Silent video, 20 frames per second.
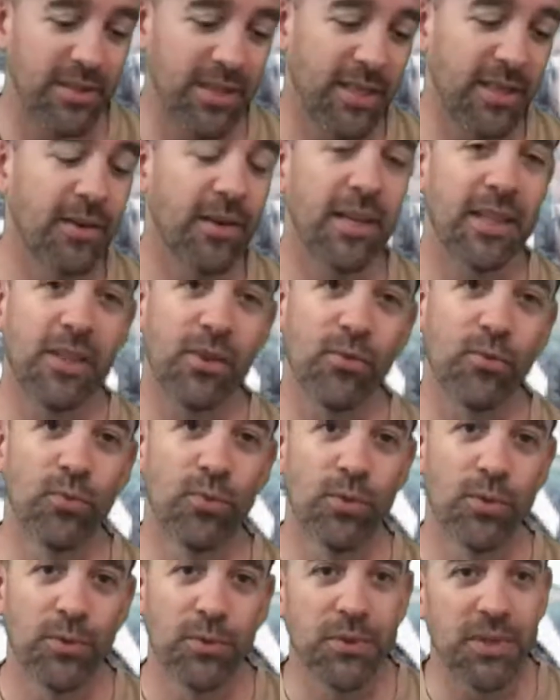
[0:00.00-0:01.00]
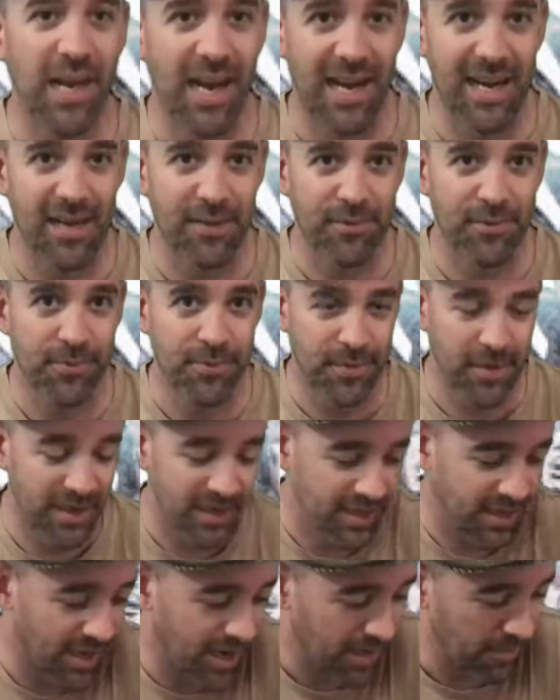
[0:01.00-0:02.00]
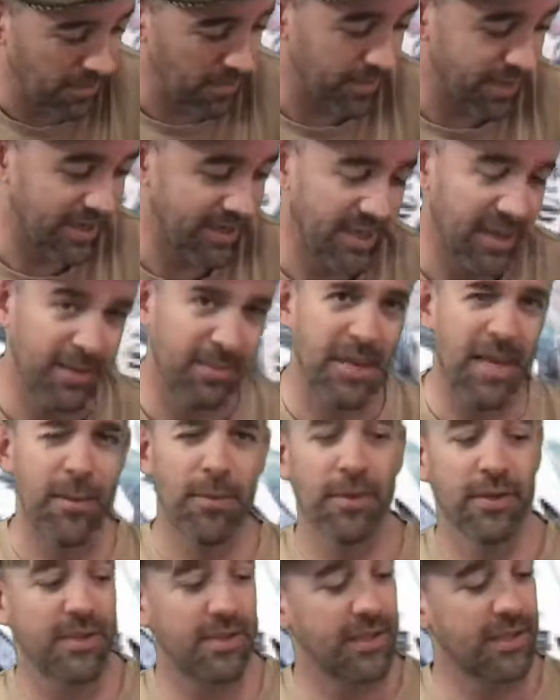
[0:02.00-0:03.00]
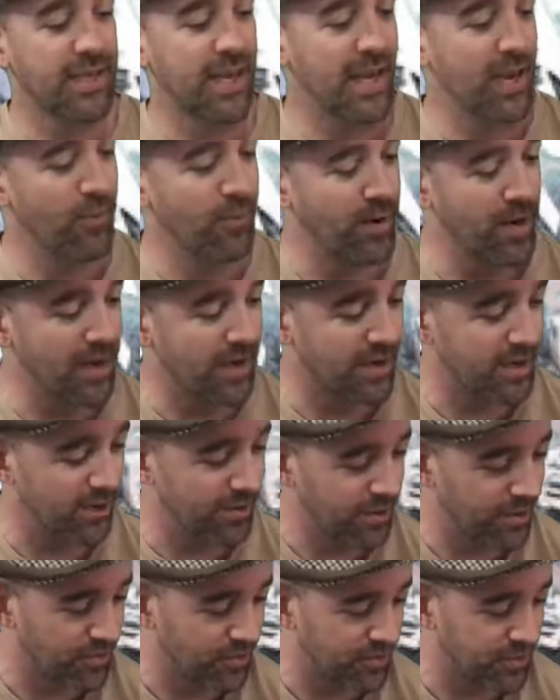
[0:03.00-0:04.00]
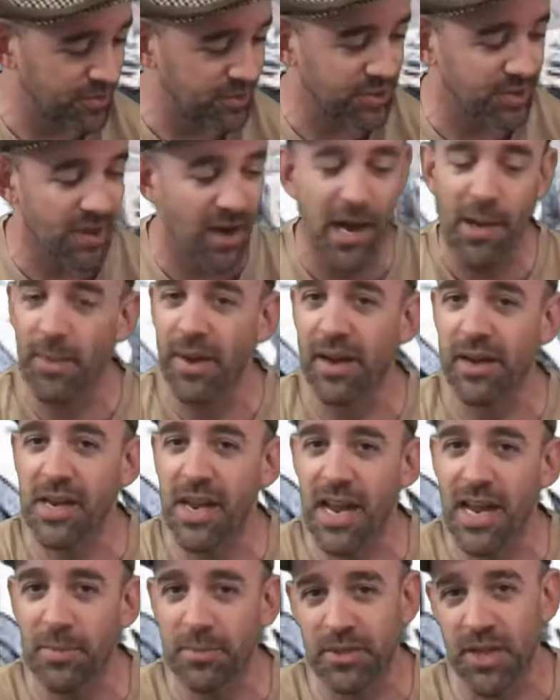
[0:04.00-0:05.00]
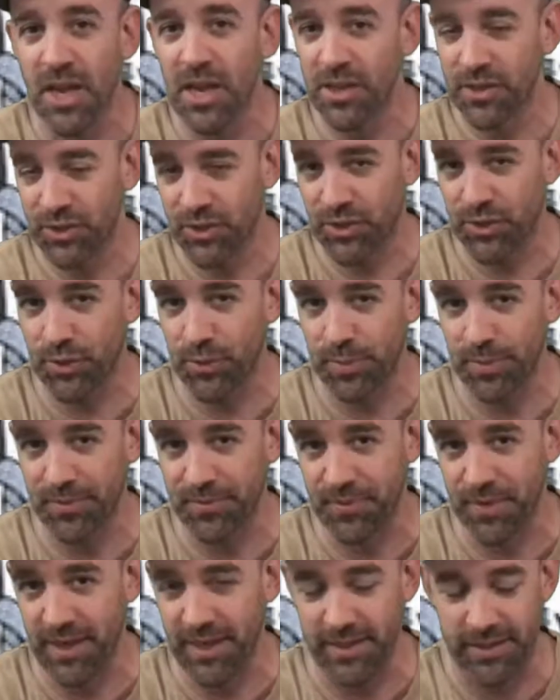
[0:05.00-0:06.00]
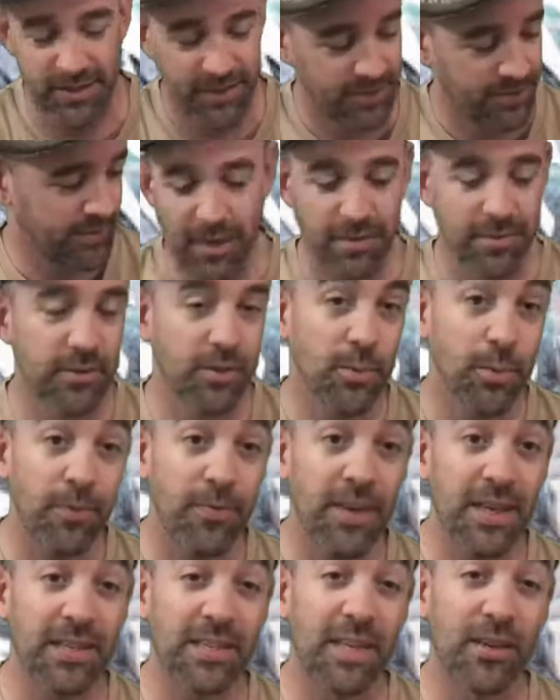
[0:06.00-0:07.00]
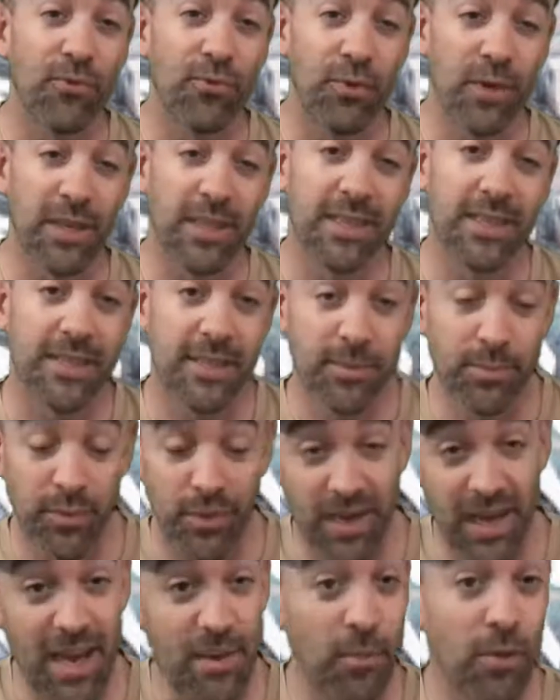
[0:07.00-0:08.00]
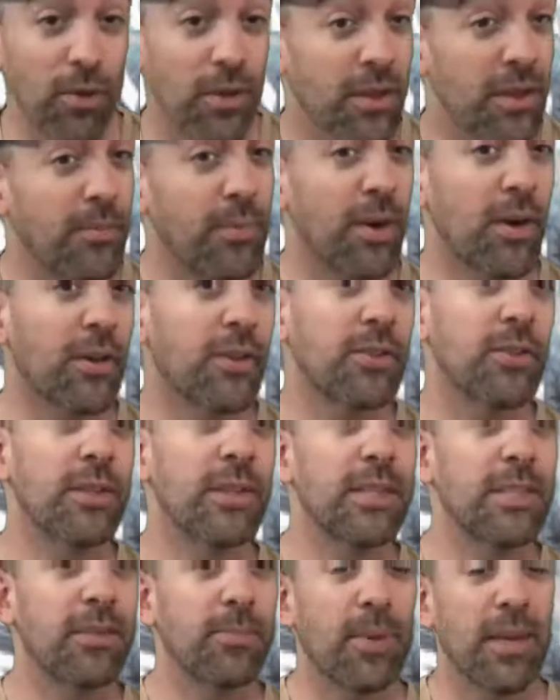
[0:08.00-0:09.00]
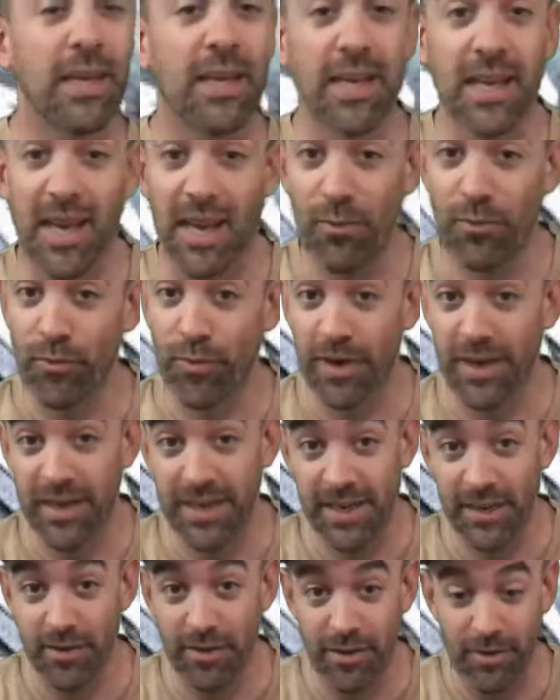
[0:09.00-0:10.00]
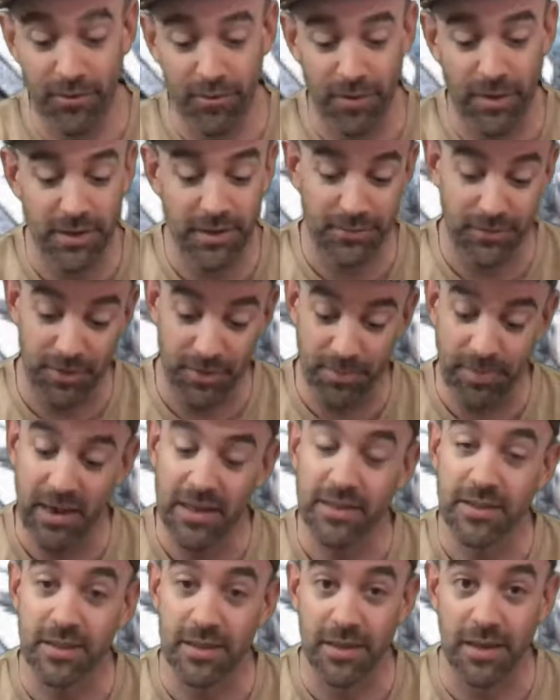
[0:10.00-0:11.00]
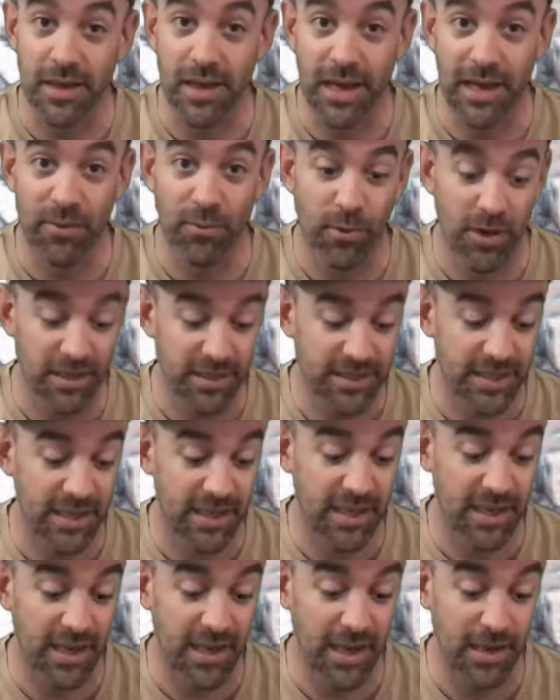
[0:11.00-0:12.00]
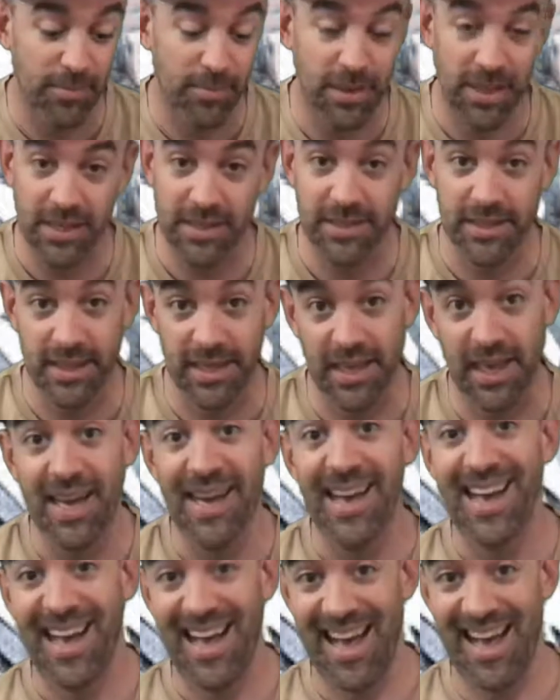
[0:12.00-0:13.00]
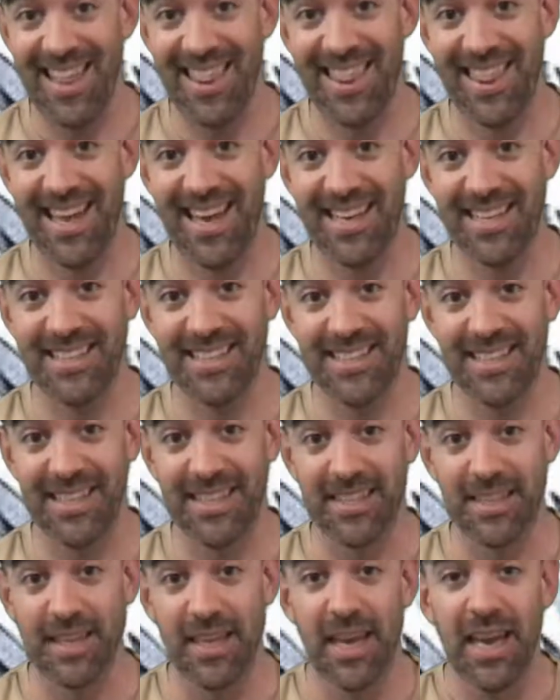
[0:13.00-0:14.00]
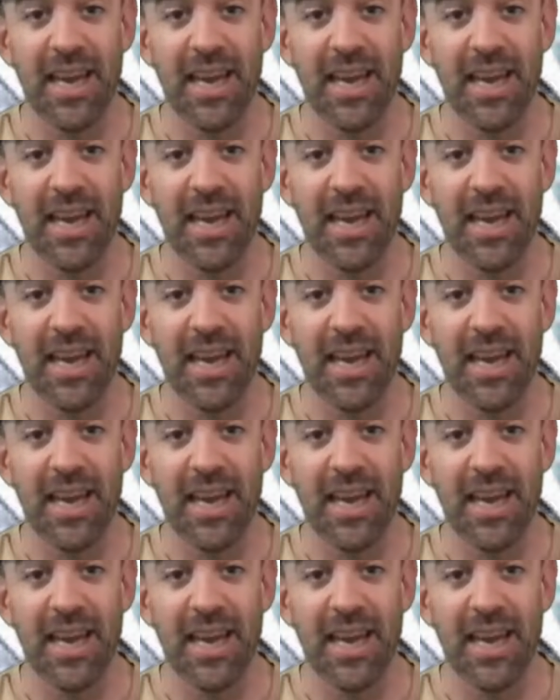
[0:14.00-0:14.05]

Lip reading: here at The Rules Are Fun. I'm the Madcap Gamer and today we are going through Skybound Games Superfight. Superfight is a really simple game. All the components you need to play it are right here in front of you. Basically, a white deck, a black deck, and that is it.